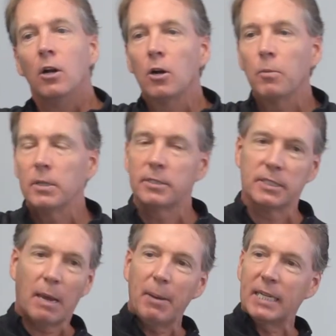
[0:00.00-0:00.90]
Or, does
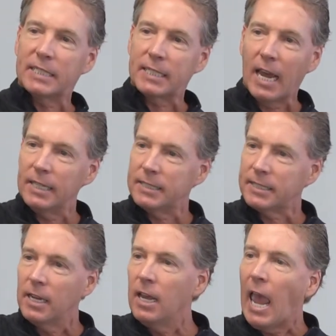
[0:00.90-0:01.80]
that make
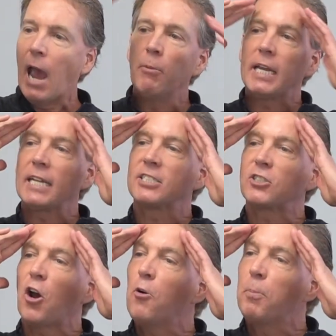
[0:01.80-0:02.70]
sense? And we get
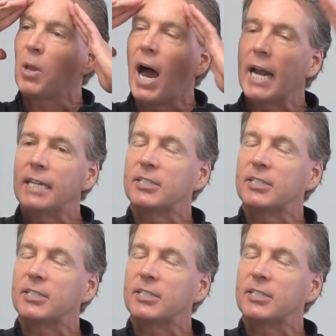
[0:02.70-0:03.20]
so blinded.